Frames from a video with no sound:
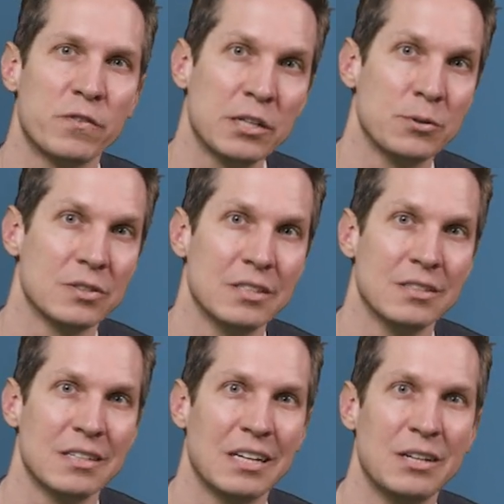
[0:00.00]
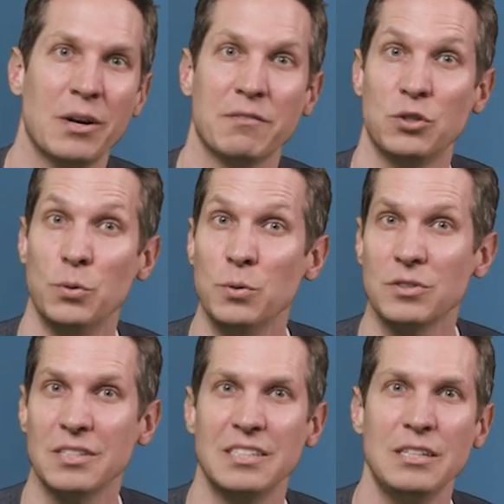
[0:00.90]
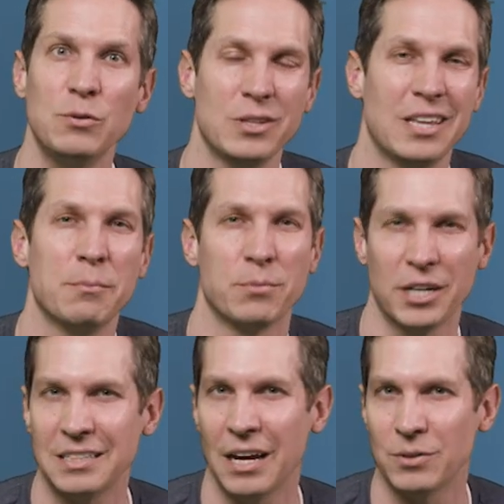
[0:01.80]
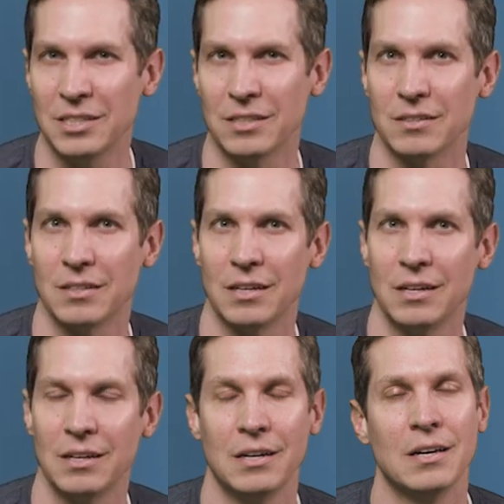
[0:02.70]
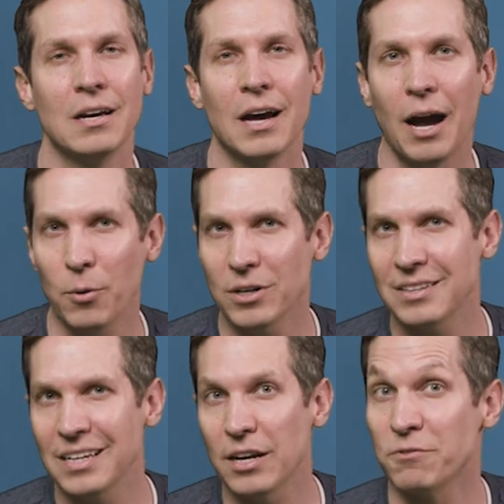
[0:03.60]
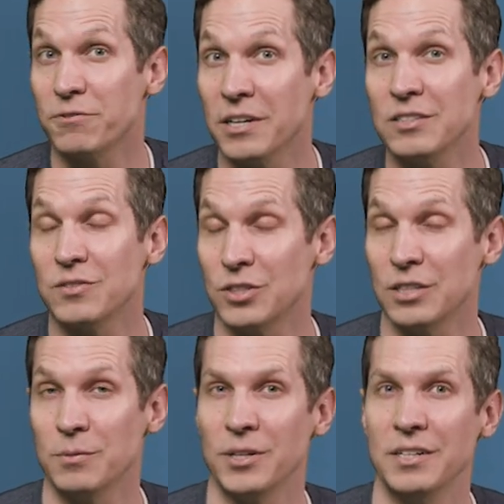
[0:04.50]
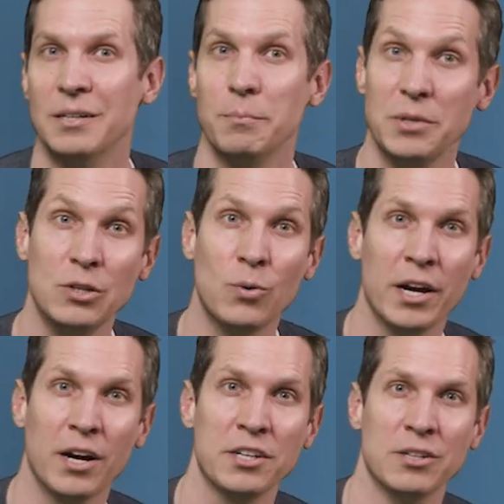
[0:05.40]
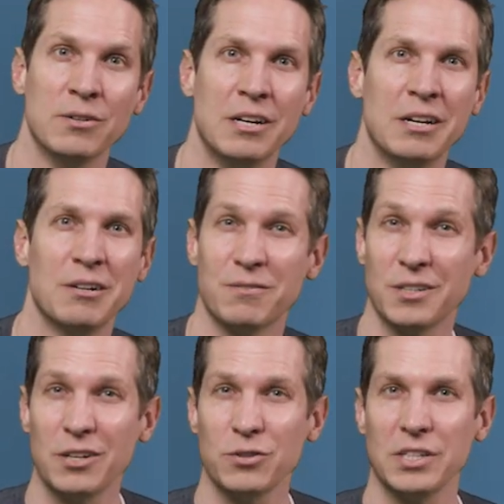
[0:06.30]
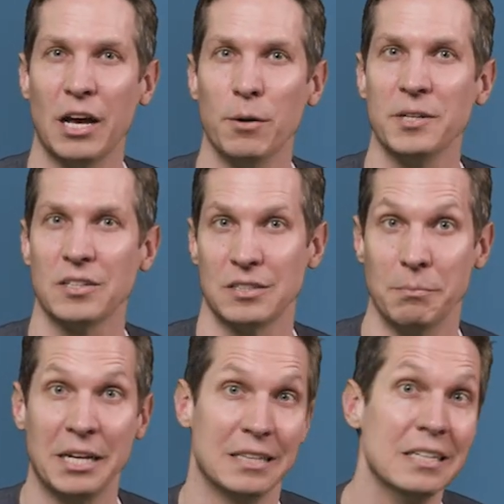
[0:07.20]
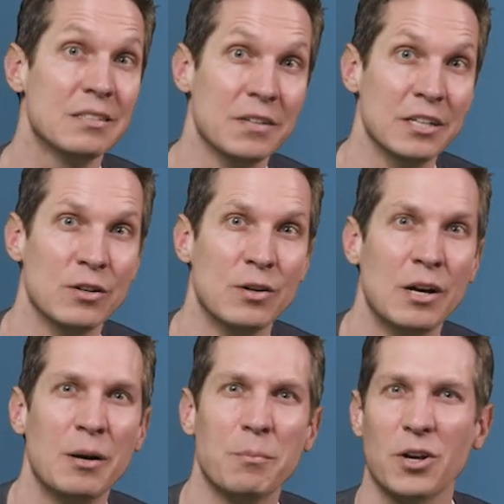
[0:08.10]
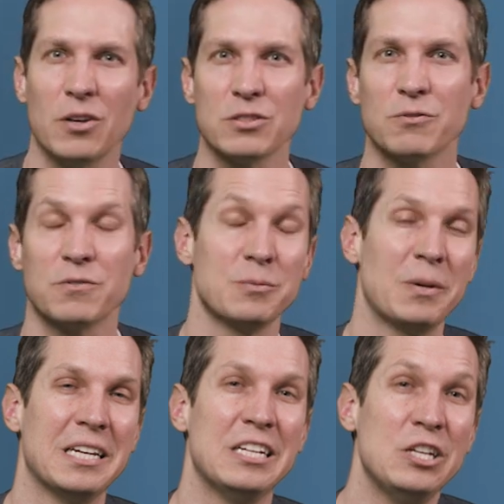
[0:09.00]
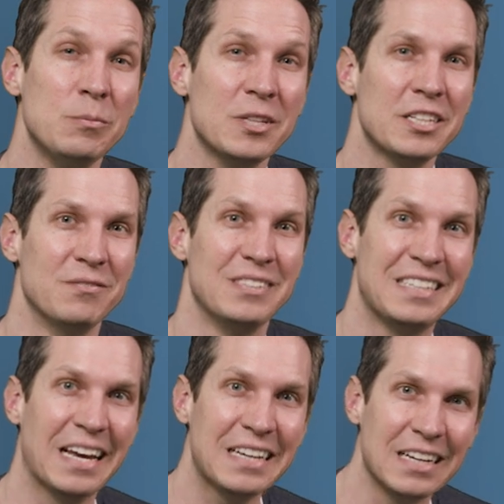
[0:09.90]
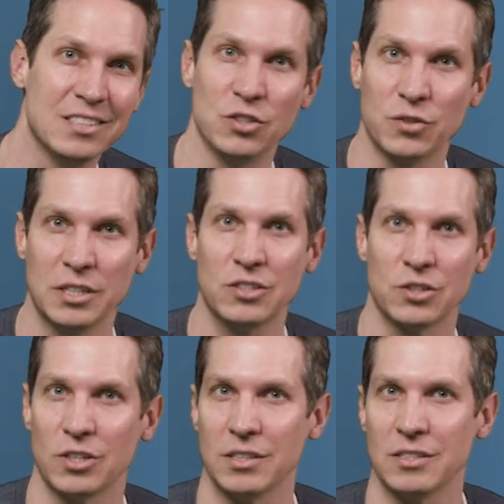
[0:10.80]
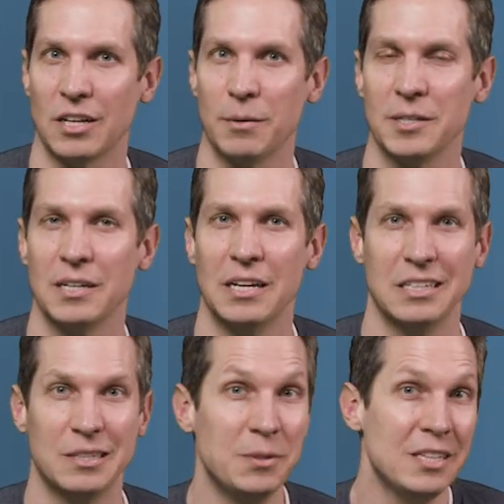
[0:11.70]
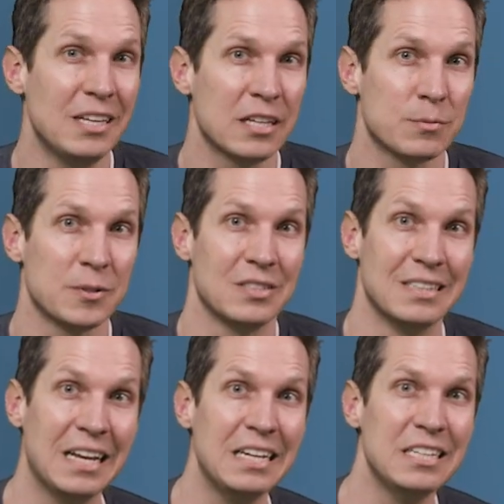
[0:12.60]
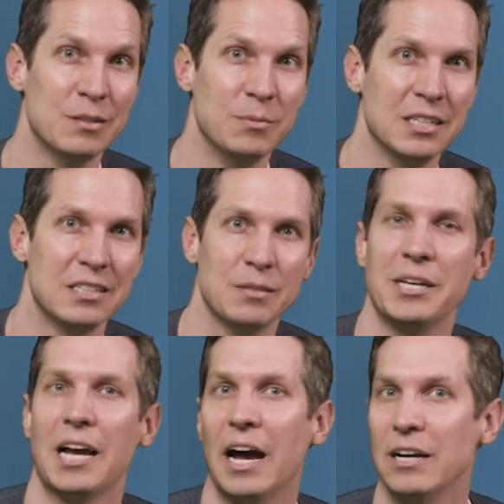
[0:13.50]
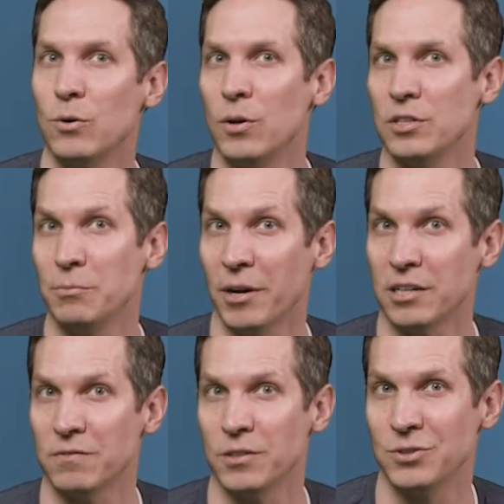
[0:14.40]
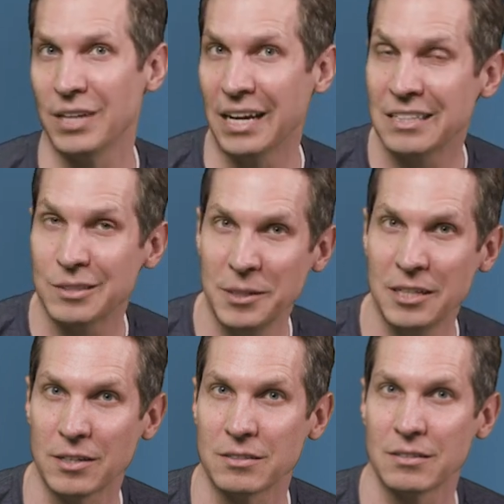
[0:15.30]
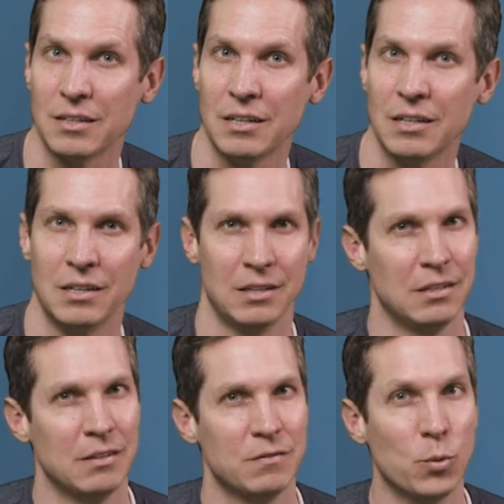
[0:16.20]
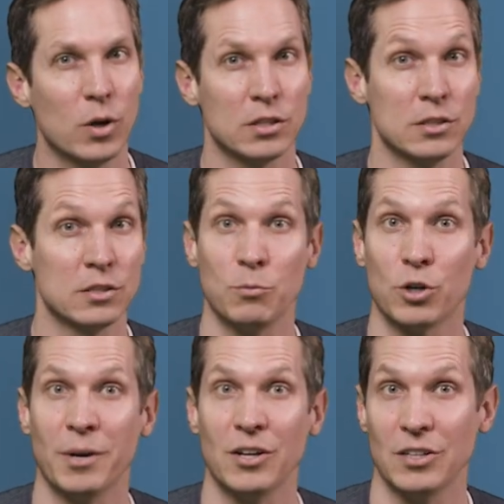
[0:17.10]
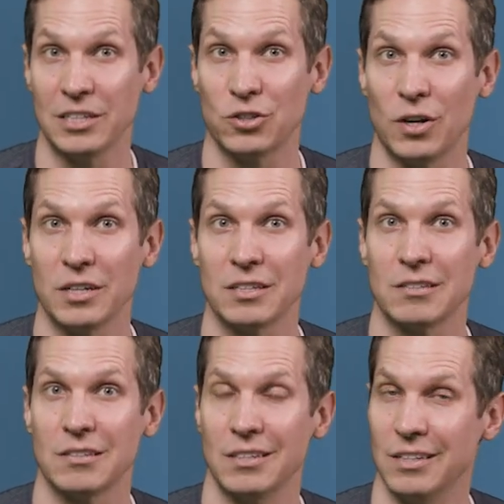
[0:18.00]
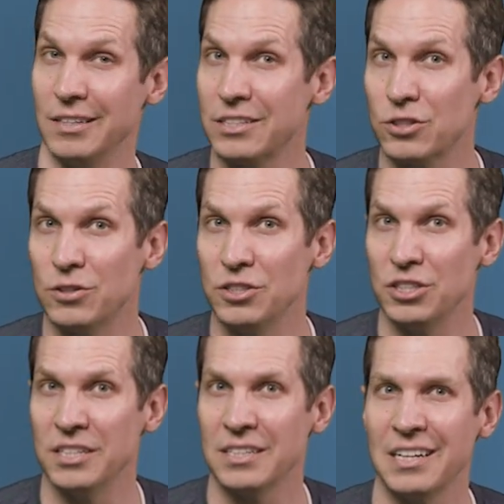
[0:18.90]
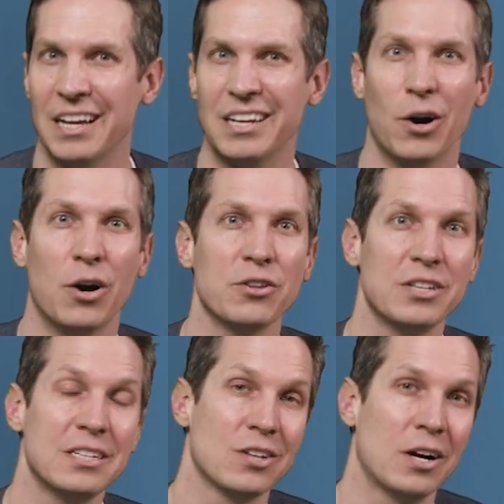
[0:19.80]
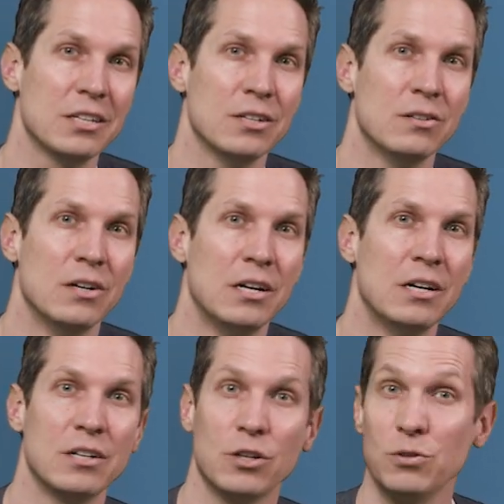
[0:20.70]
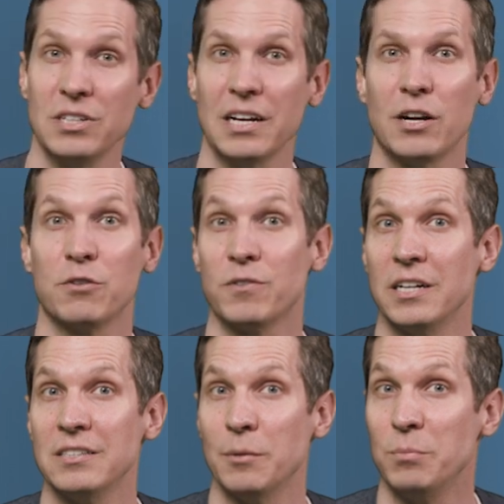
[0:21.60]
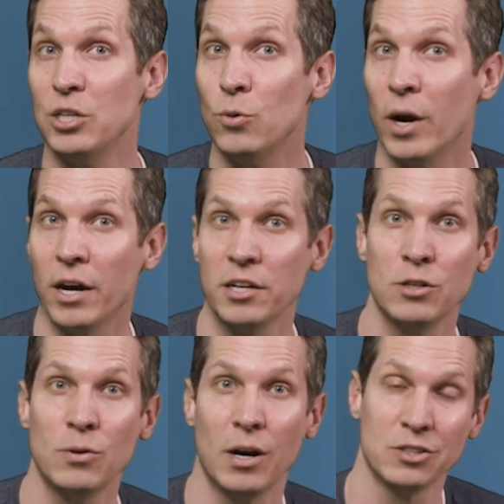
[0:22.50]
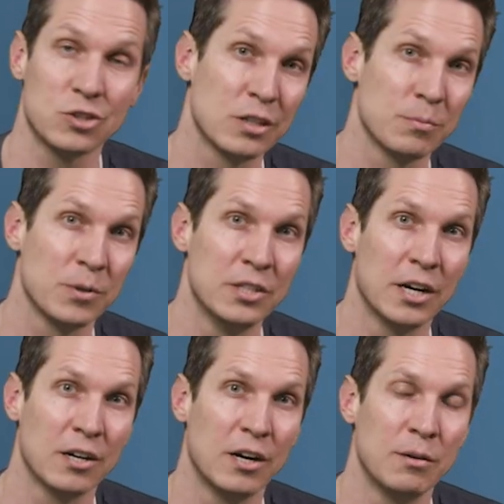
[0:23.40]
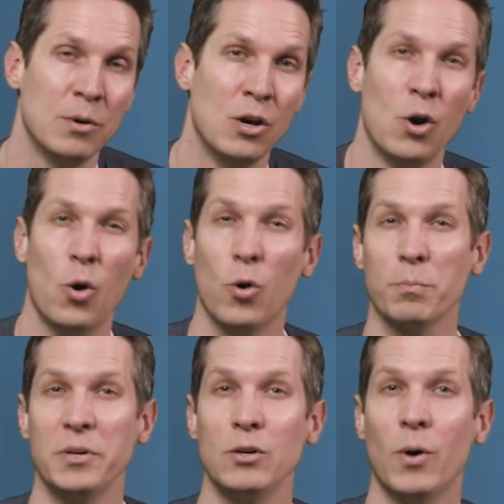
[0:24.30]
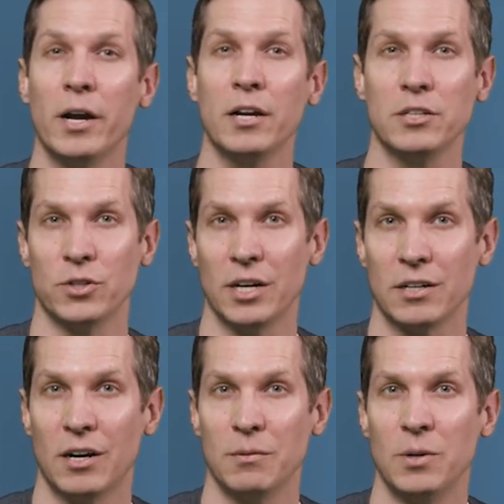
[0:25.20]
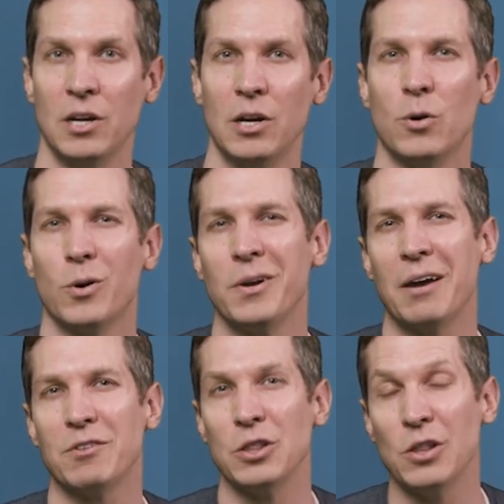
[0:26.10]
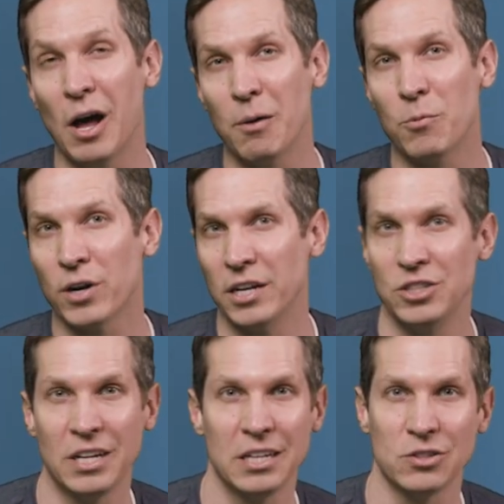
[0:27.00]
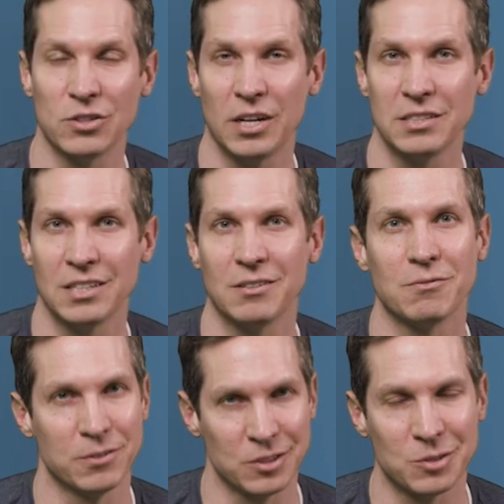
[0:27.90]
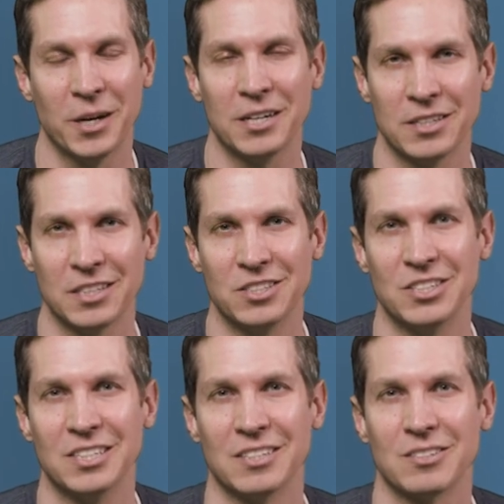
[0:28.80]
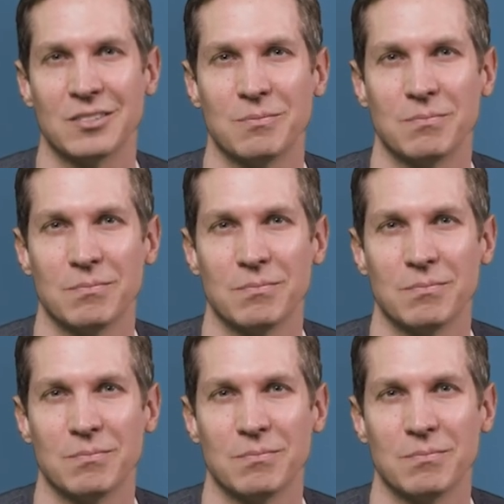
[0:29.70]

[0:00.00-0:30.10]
frequencies, and we have tools to see what that breakdown is. I want to thank our friends of Circuitbread, PUI Audio, for not only helping us to make this video, but also for spending cumulative decades in research on this topic to be the experts they need to be to make high quality microphones and speakers. If you want to learn more about electronics, electrical engineering, and all things audio, go check out our friends at PUI Audio on circuitbread.com or puiaudio.com where you have a lot more educational content for aspiring engineers.